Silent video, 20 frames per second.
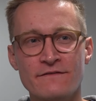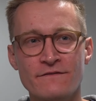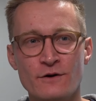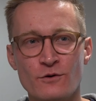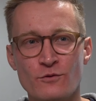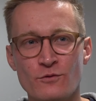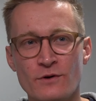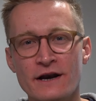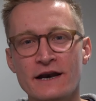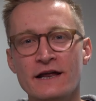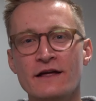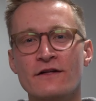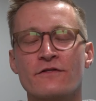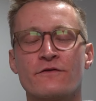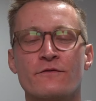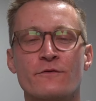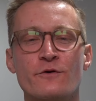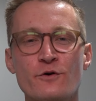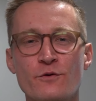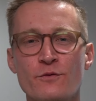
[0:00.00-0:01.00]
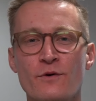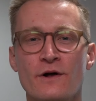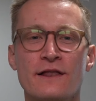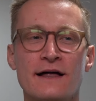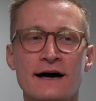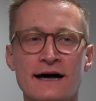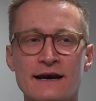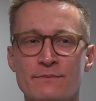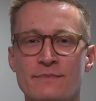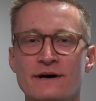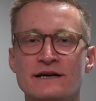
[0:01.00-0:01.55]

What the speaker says: If you're running through a lot of